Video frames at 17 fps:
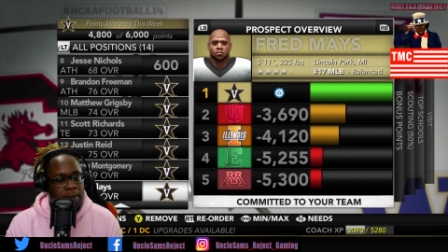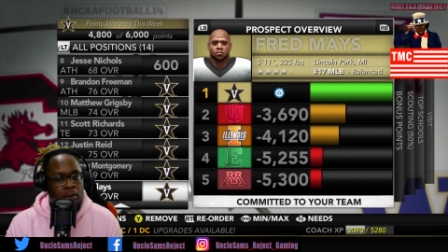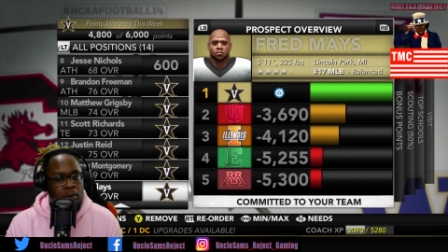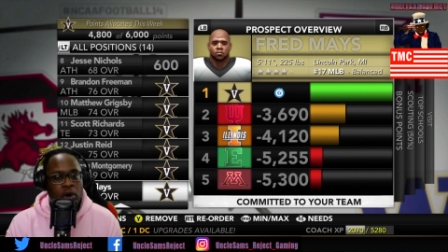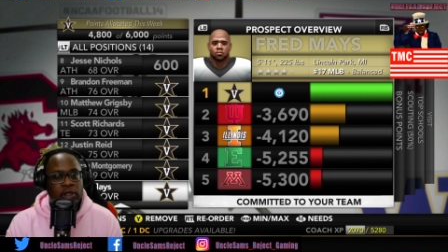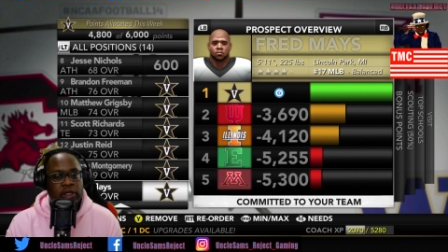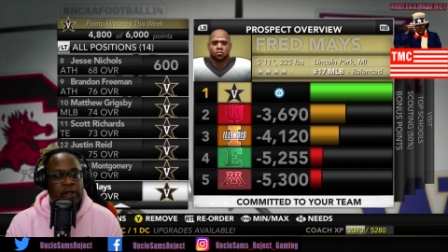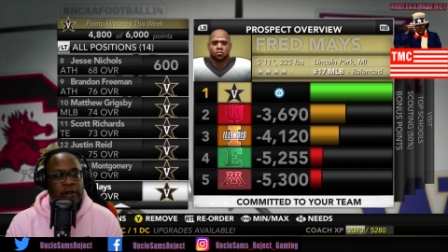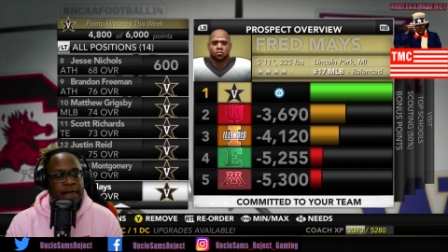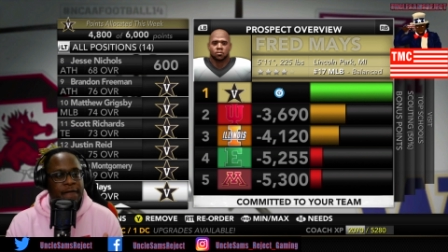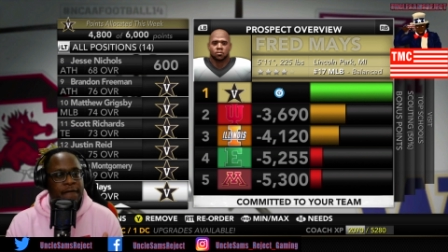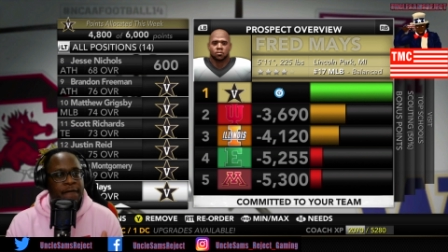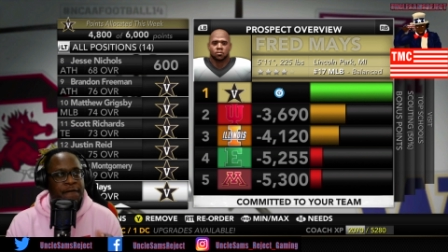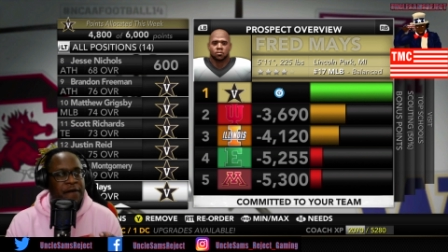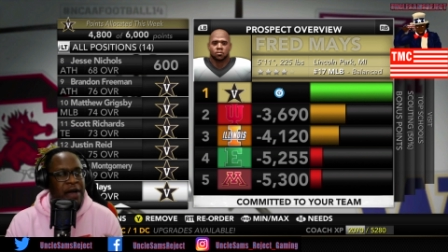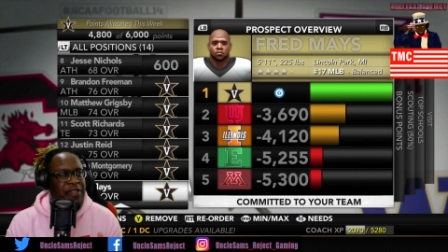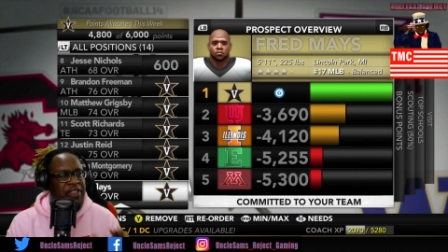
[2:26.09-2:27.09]
more than
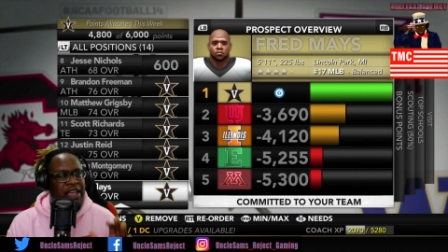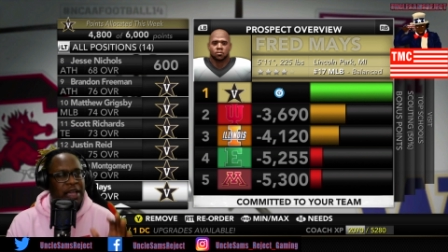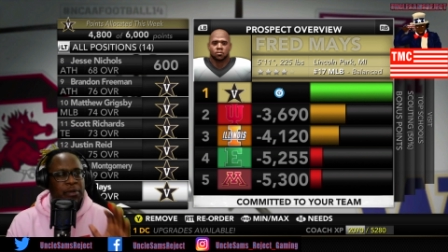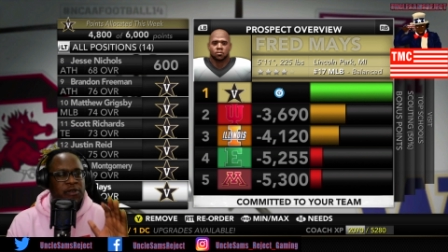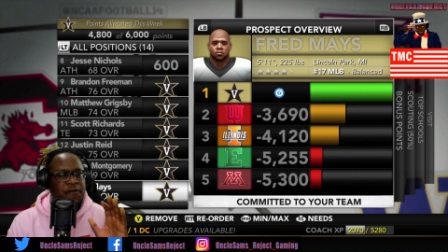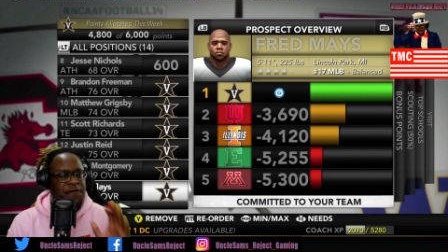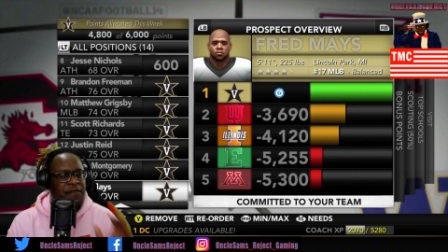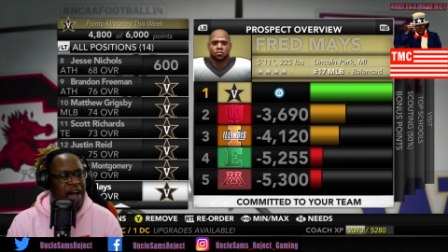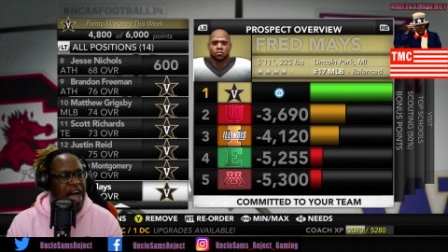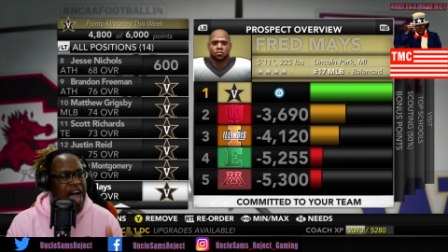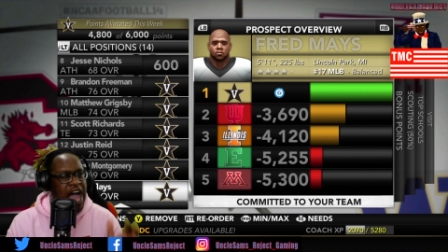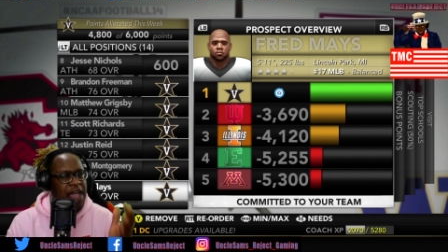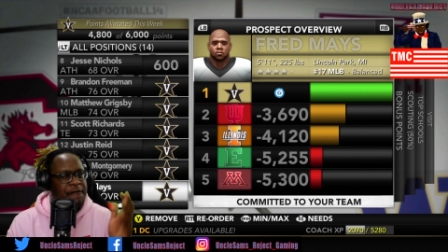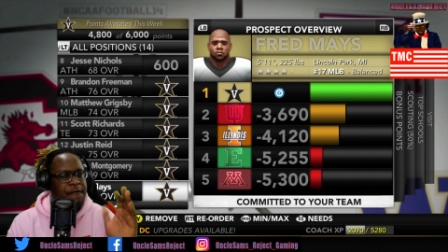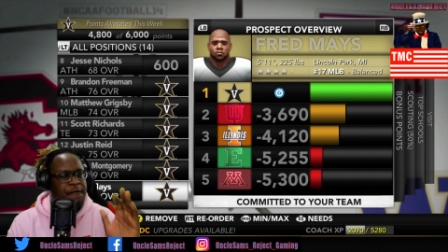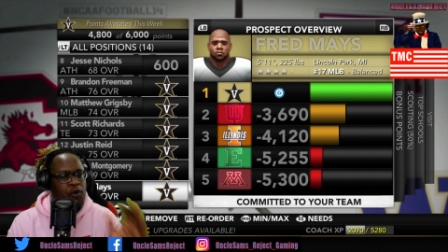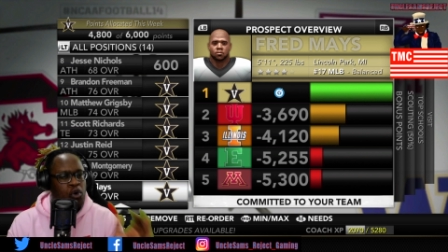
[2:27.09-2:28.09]
I think it was
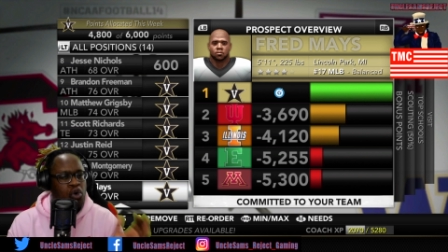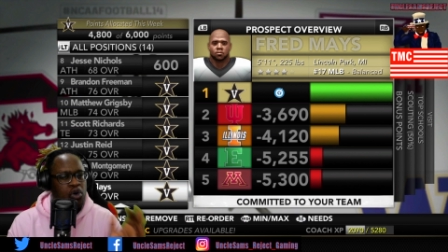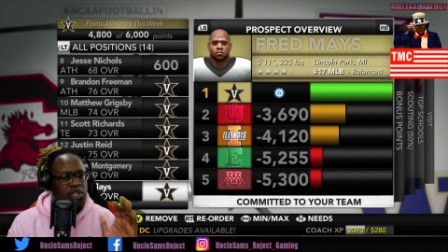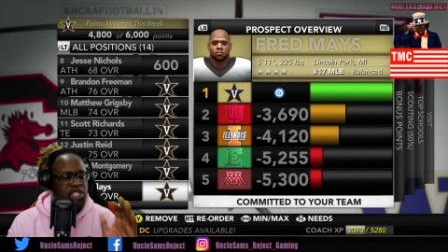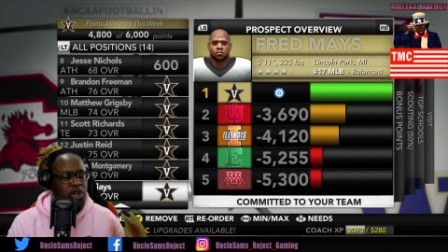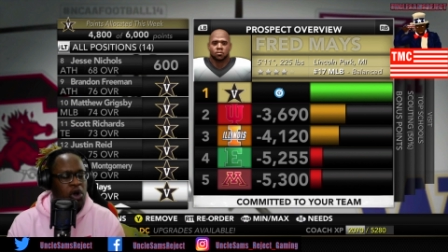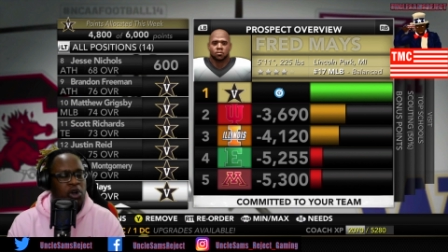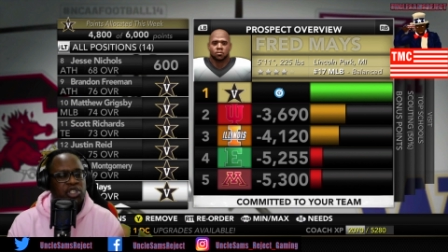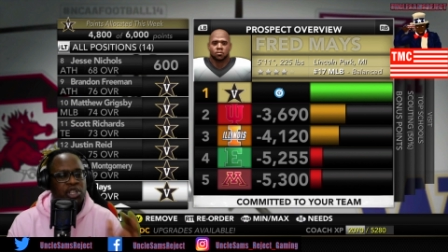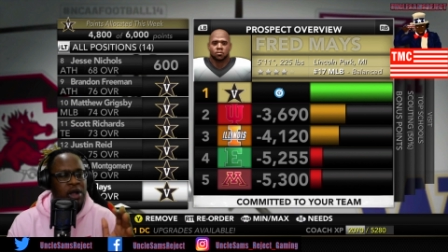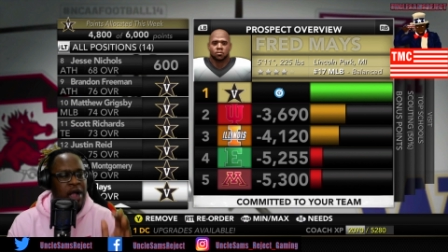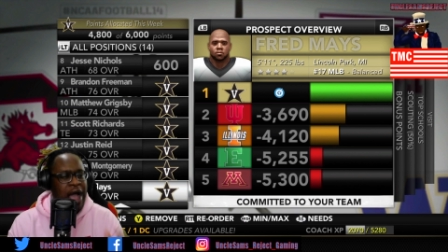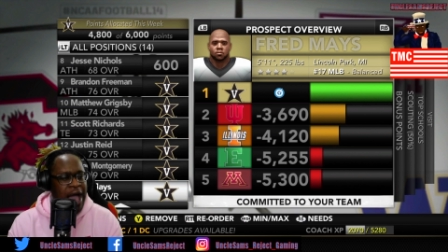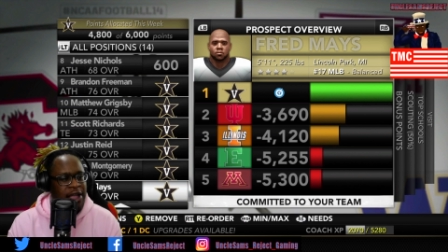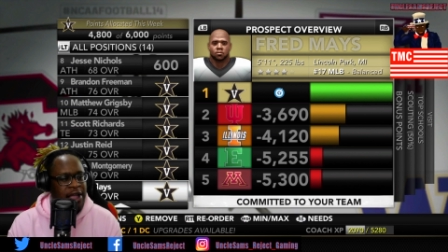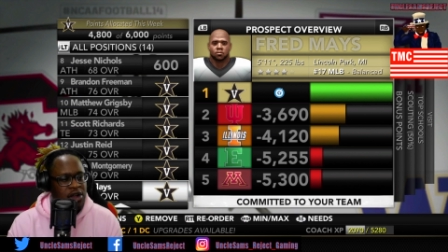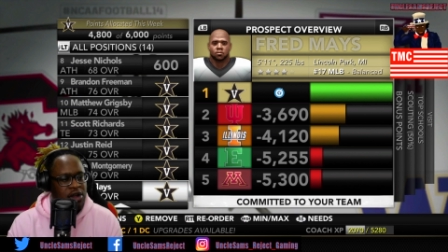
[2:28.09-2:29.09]
five, four stars or
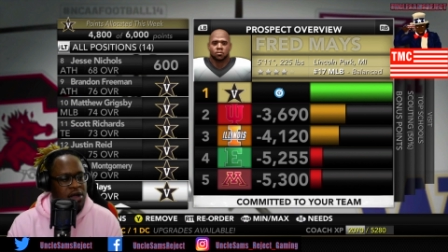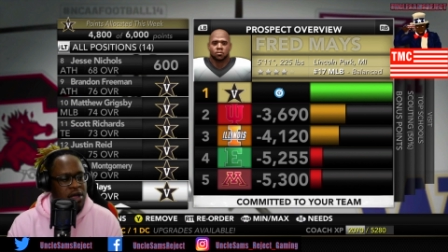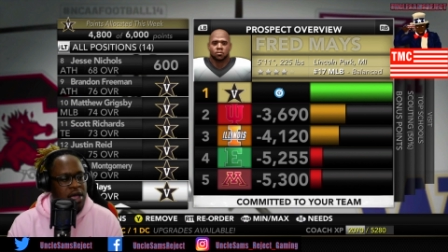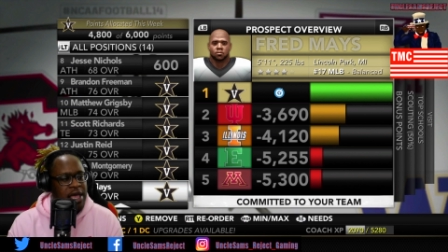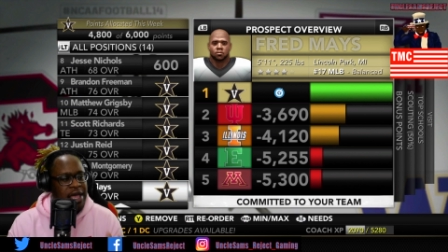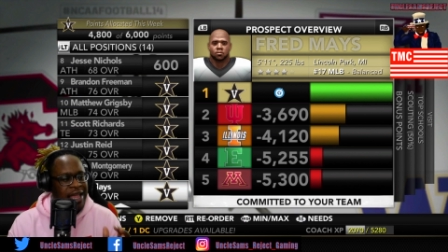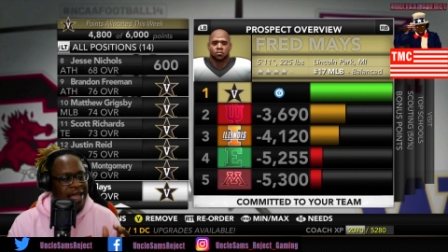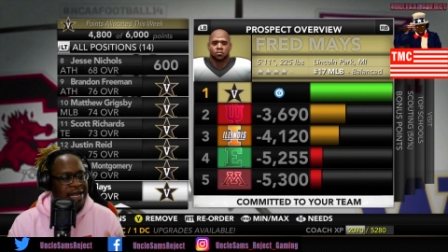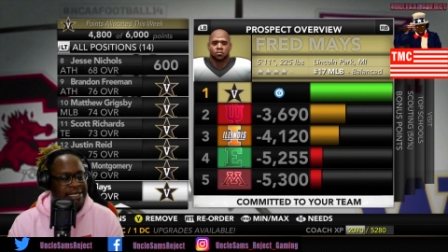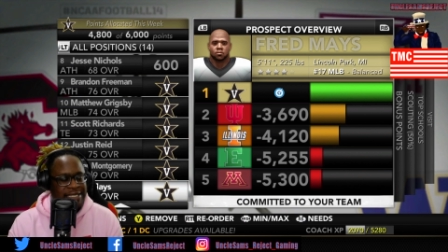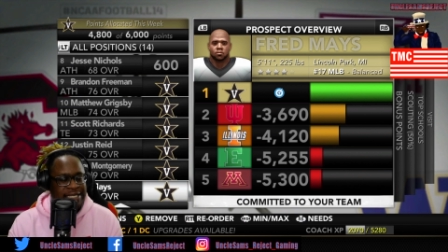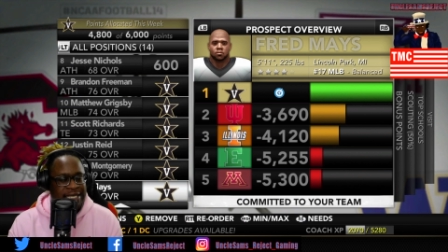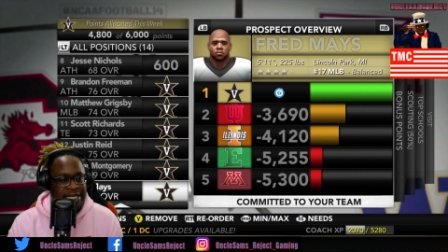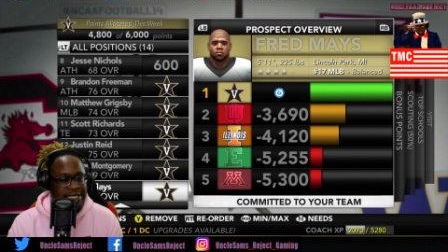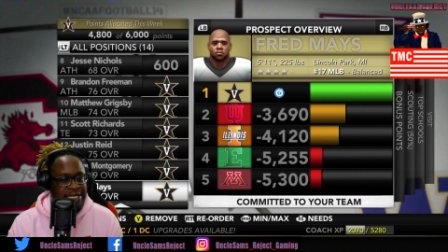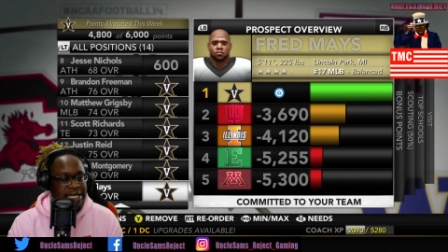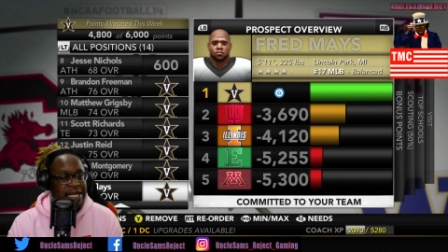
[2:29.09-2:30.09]
higher in the
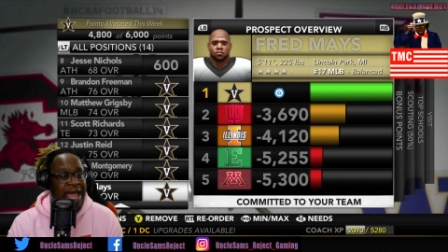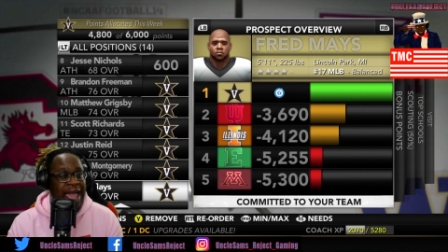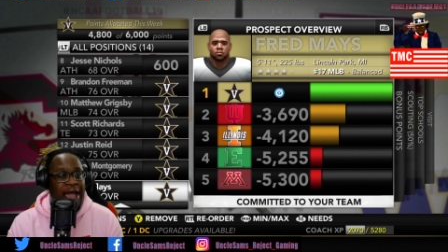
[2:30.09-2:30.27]
season.